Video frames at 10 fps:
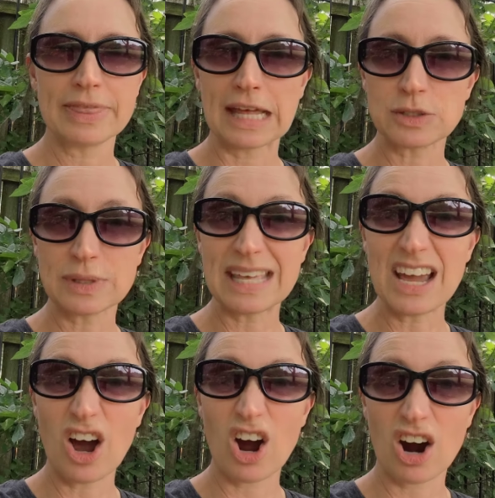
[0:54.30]
that's what
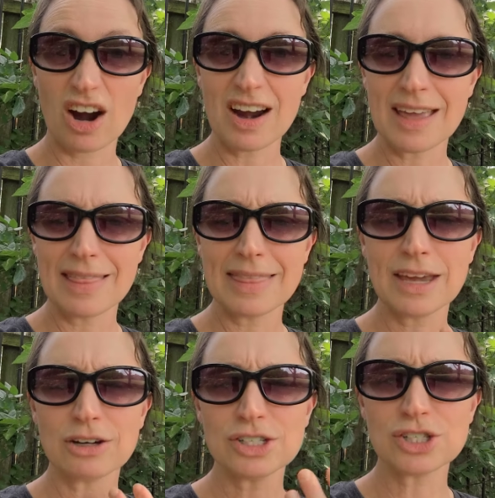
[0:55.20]
they are.
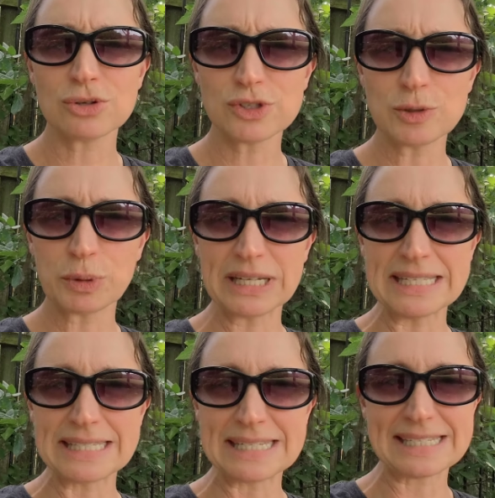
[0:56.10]
They are so super
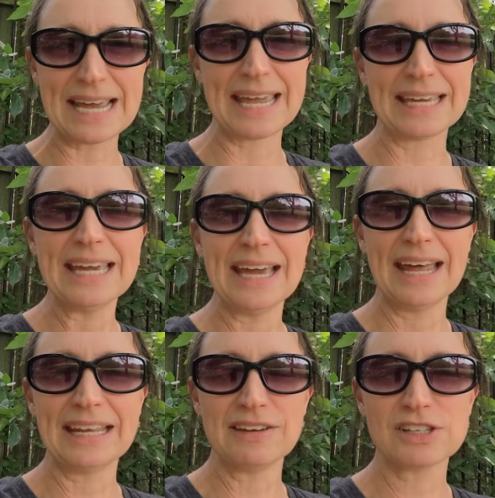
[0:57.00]
easy to take
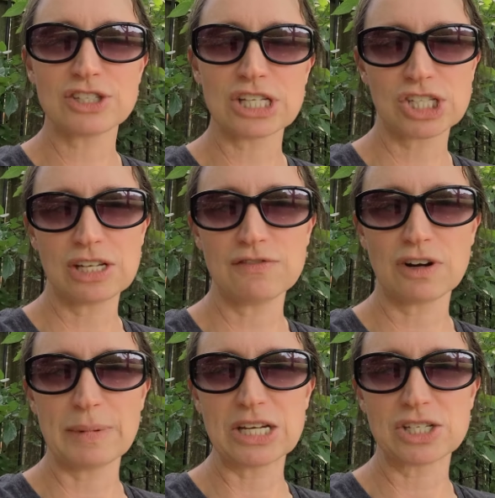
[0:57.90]
and give us such good
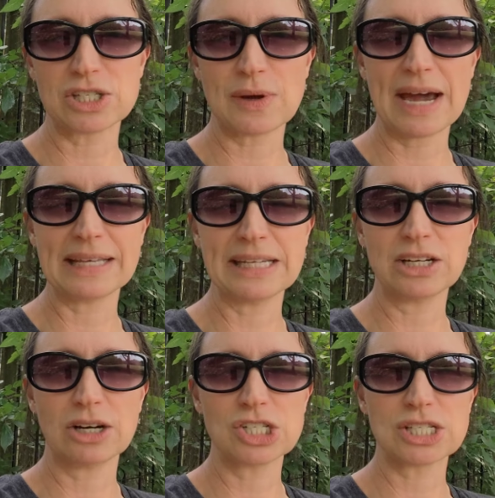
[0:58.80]
information, so I highly
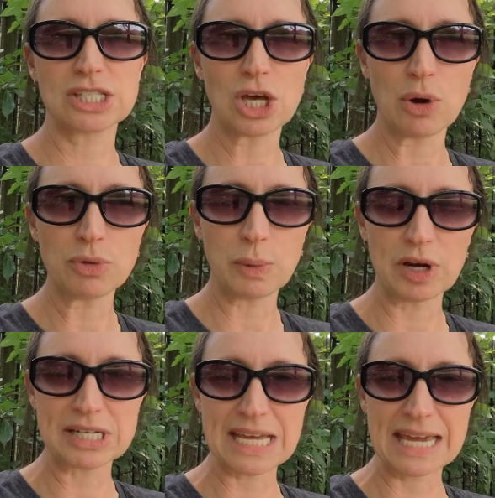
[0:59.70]
encourage it. So the way
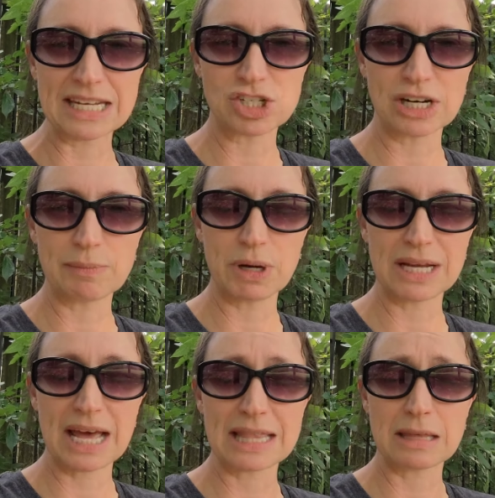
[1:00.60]
you're going to take it is you're going to
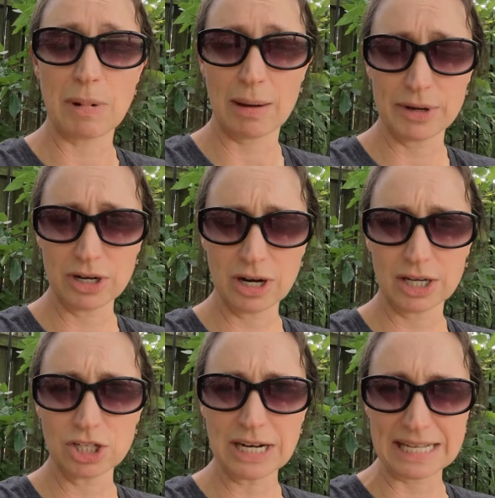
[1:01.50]
put a thermometer
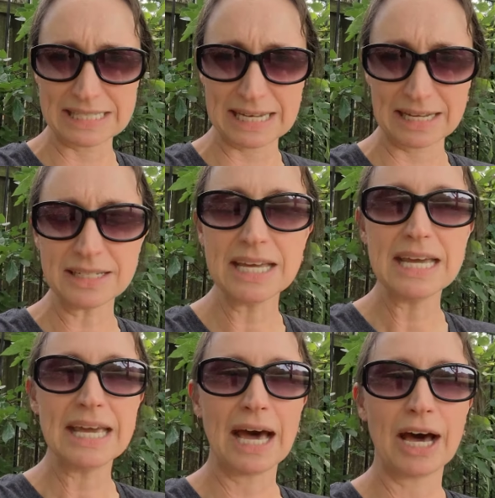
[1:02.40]
on your
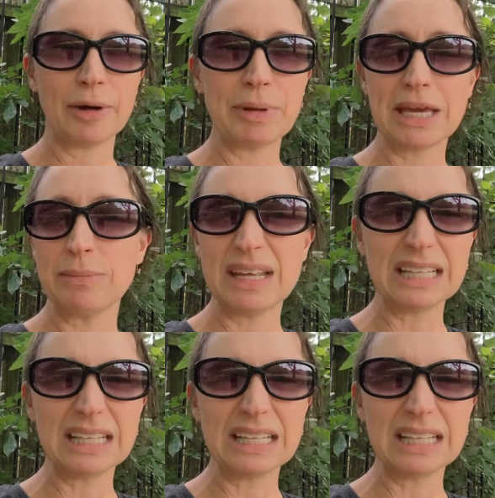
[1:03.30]
nightstand. It can be